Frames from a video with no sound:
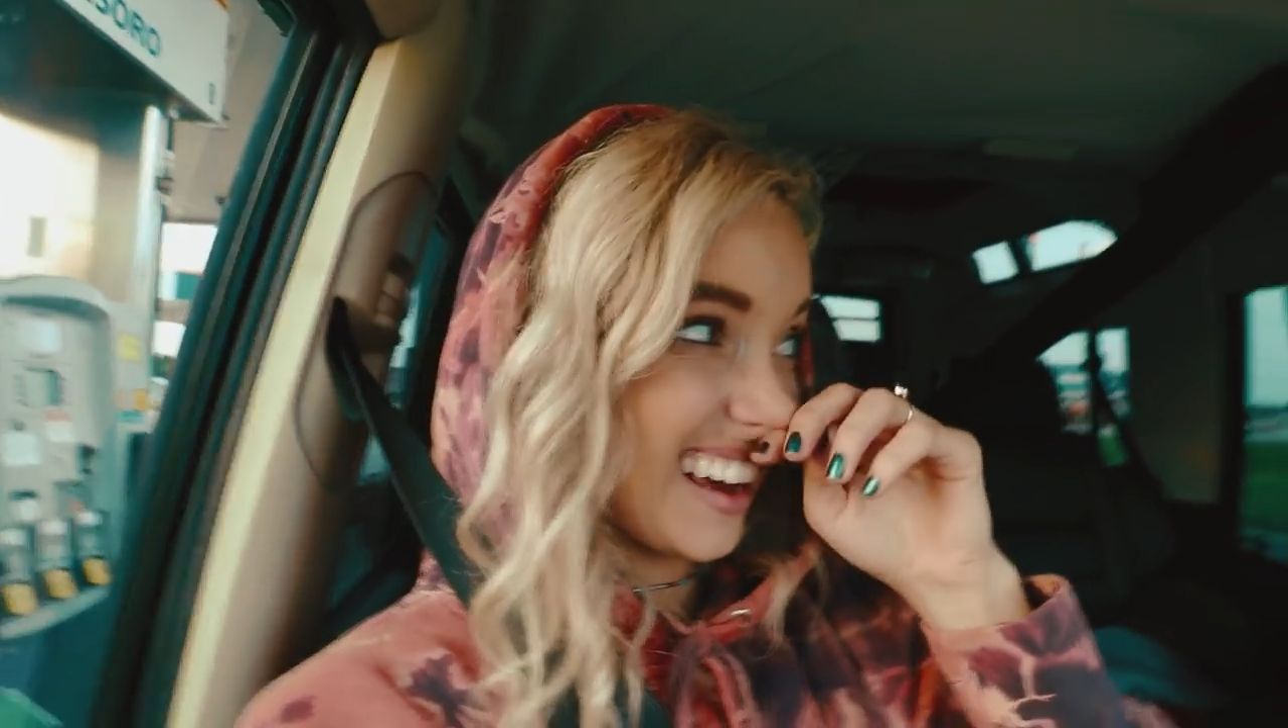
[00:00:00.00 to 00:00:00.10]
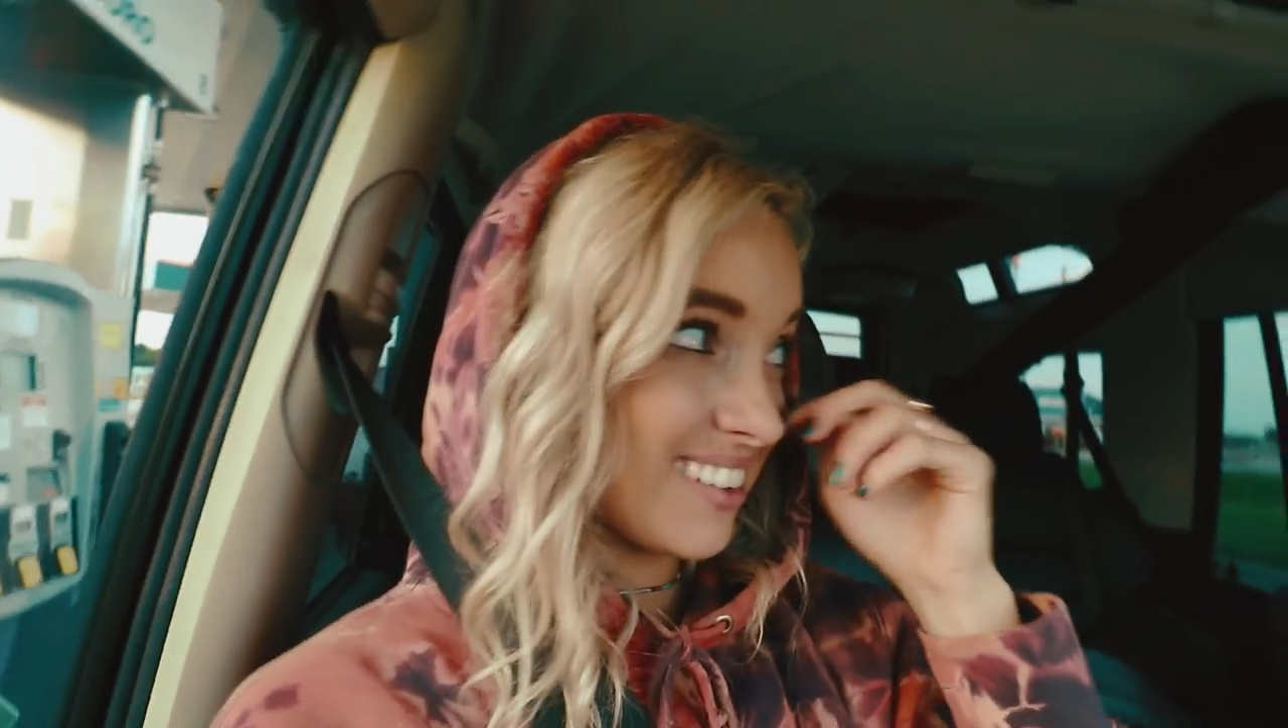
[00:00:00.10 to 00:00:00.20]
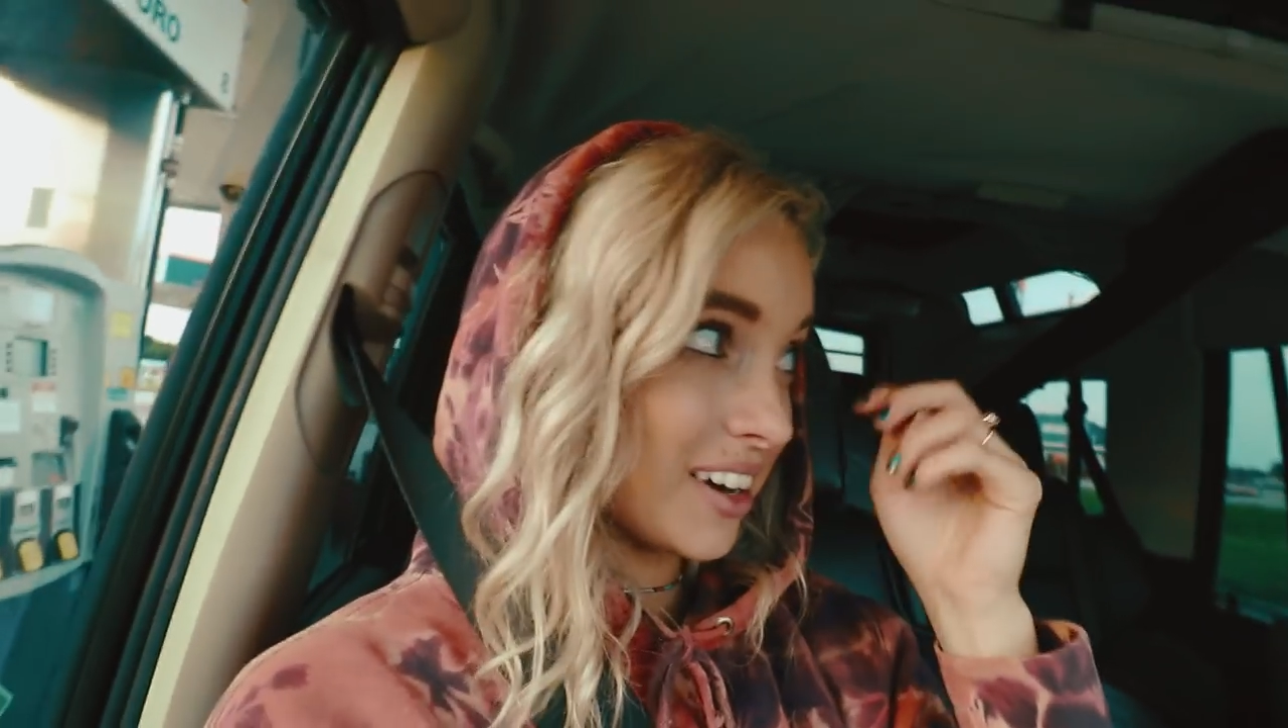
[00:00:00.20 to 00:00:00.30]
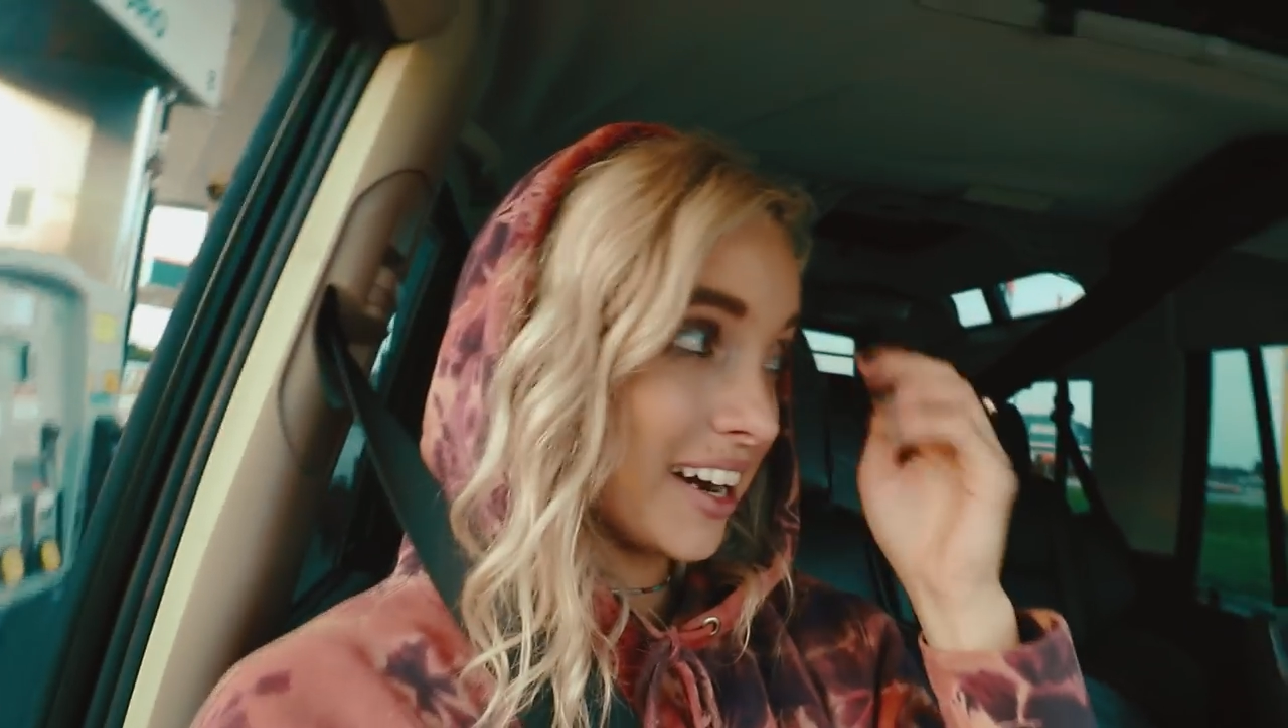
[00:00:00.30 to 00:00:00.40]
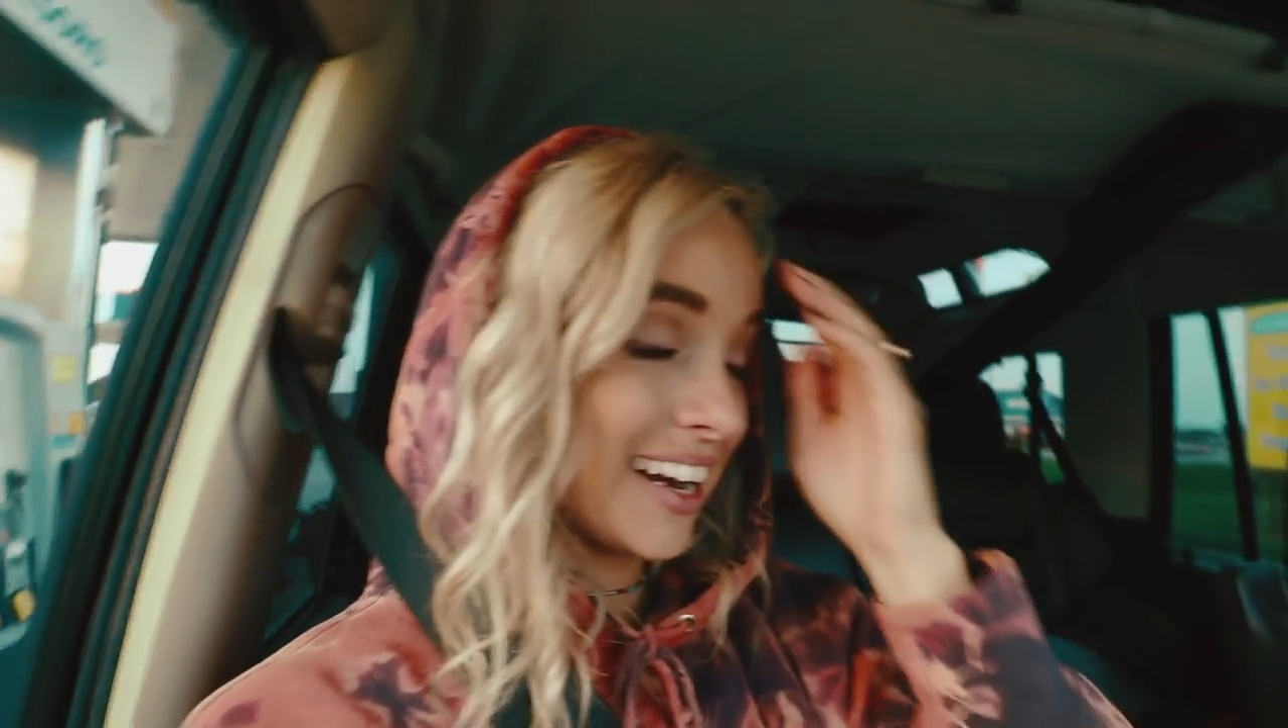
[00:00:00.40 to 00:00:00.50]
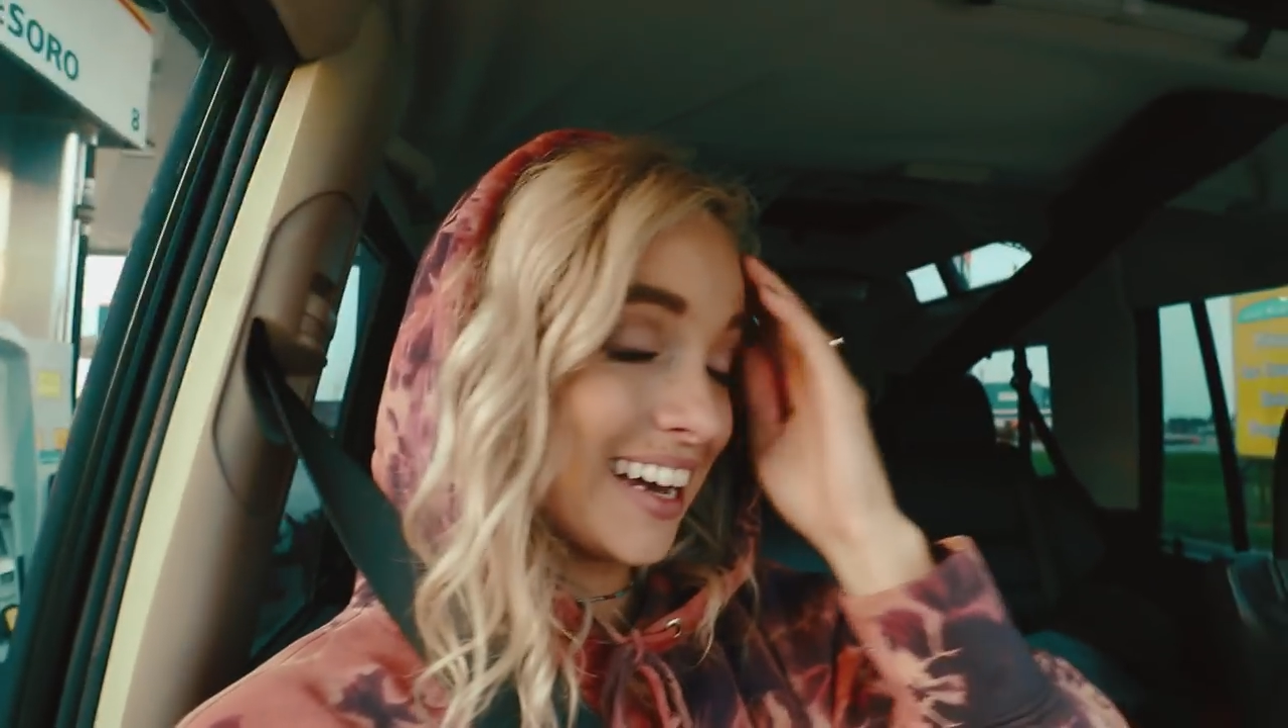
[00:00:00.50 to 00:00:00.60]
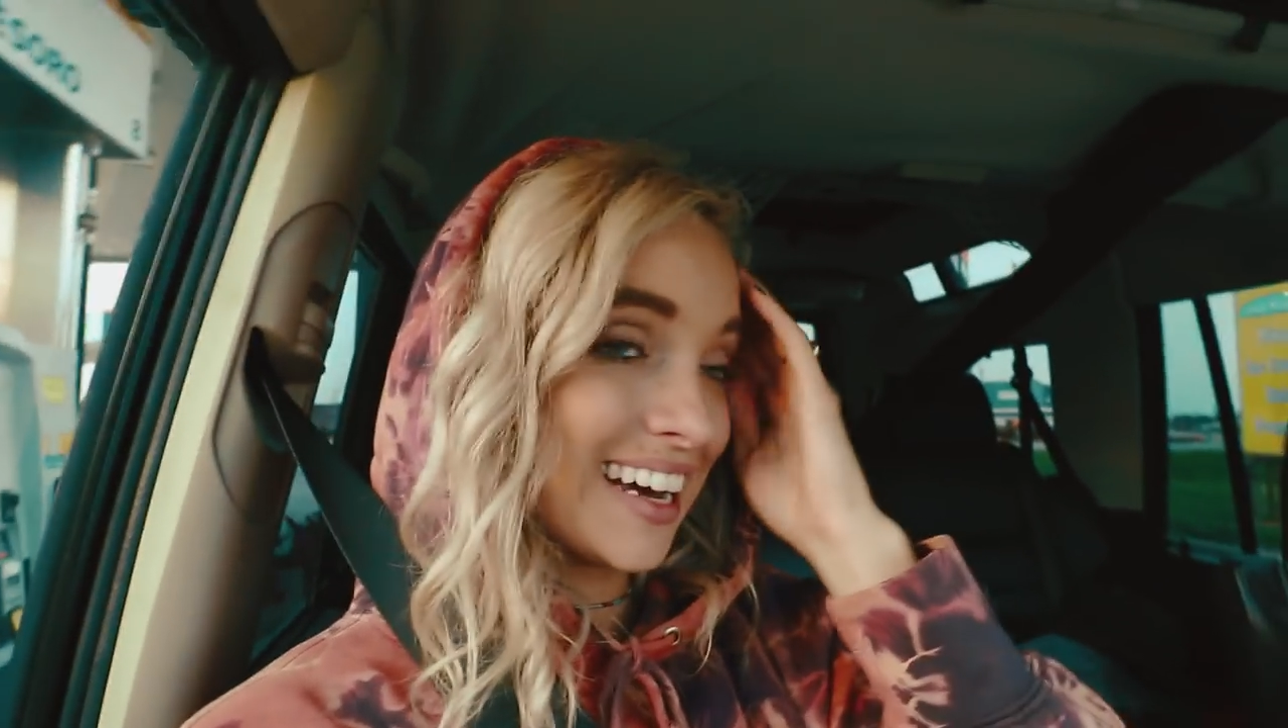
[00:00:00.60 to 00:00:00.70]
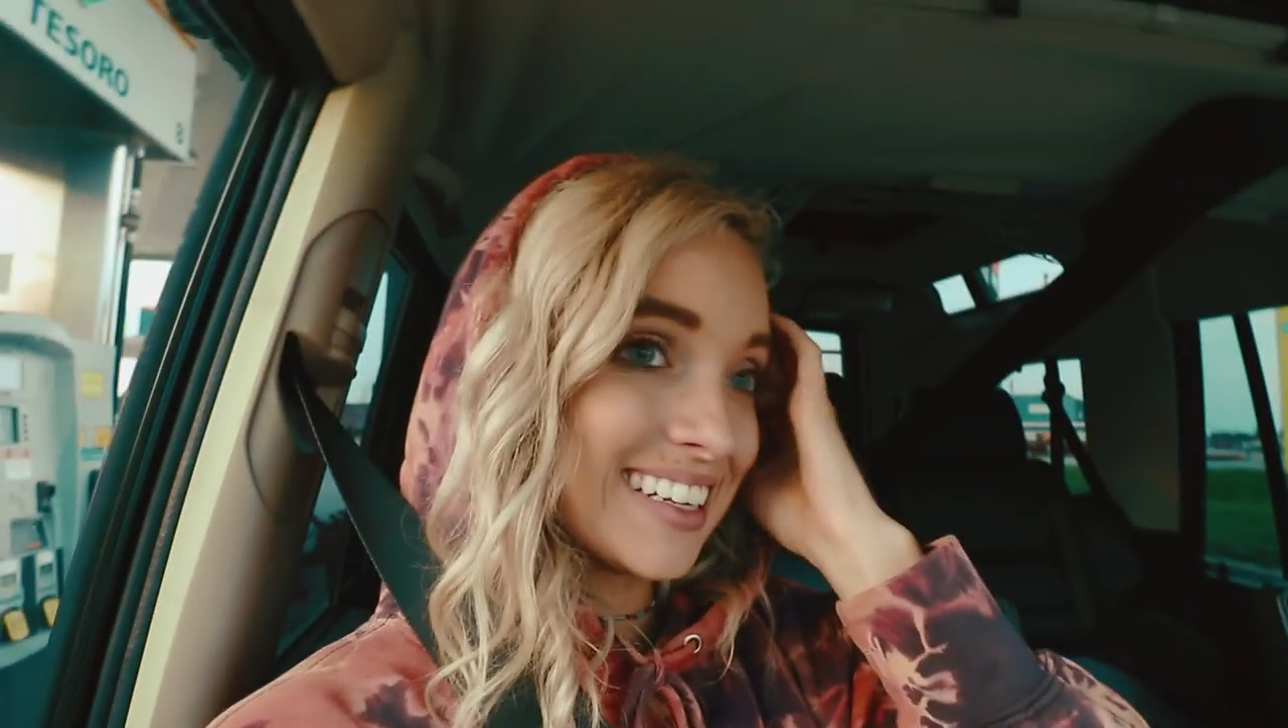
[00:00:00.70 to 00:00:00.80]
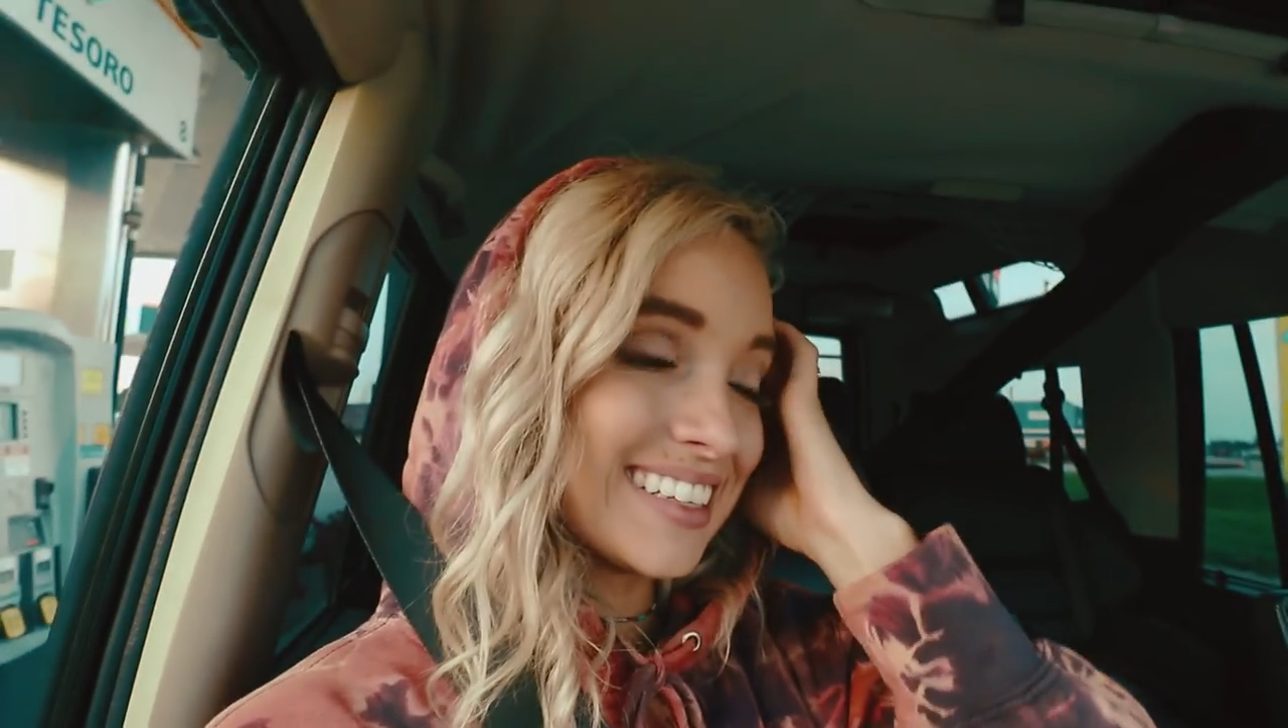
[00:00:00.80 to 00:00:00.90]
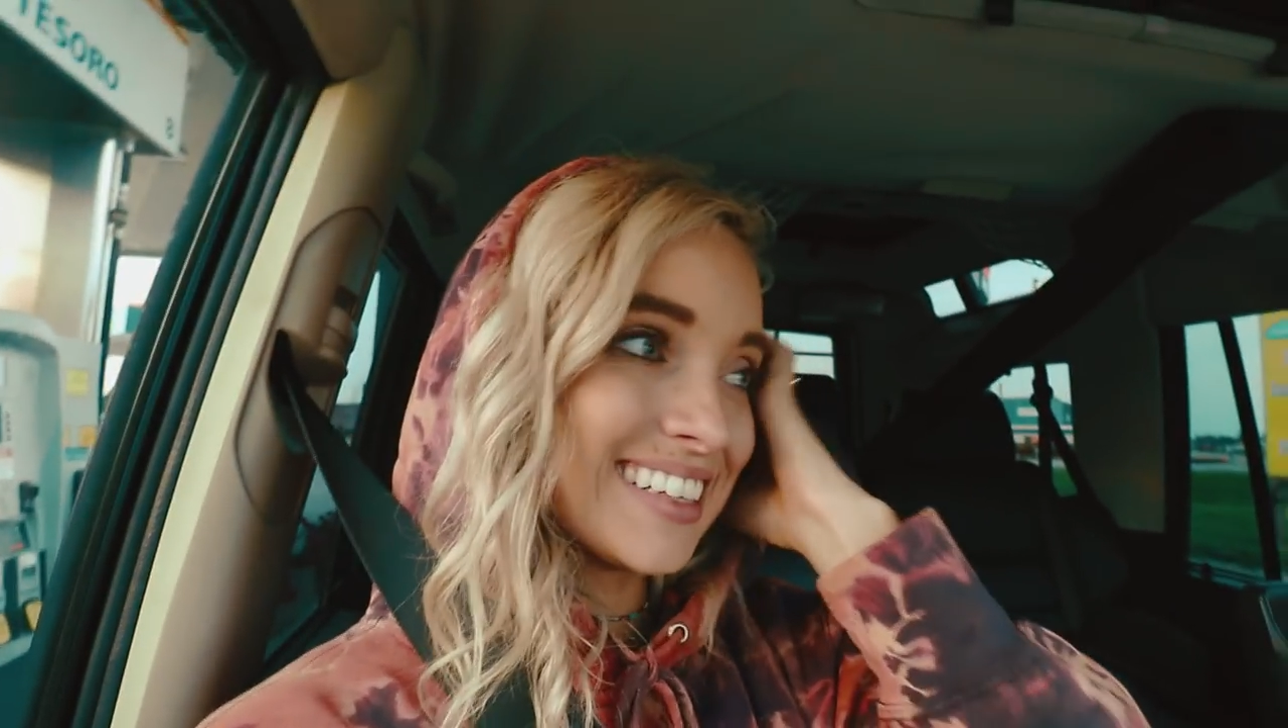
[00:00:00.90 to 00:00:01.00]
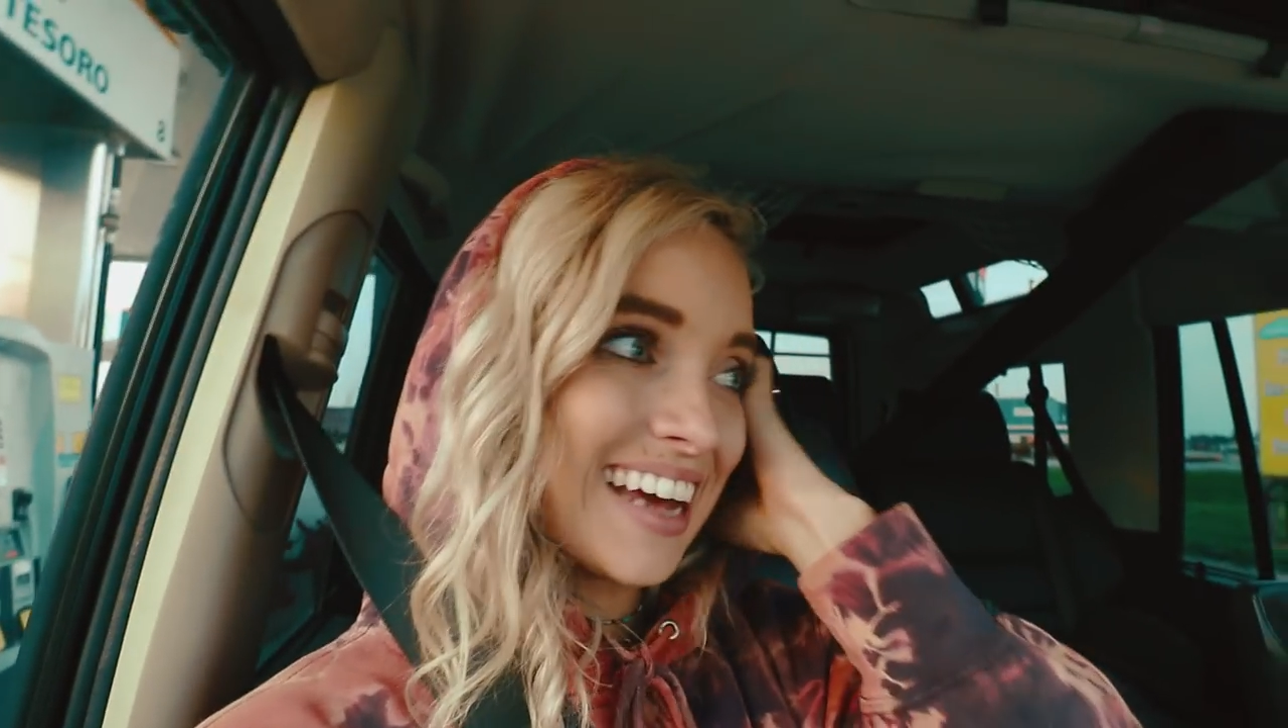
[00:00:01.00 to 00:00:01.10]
and we're gonna get,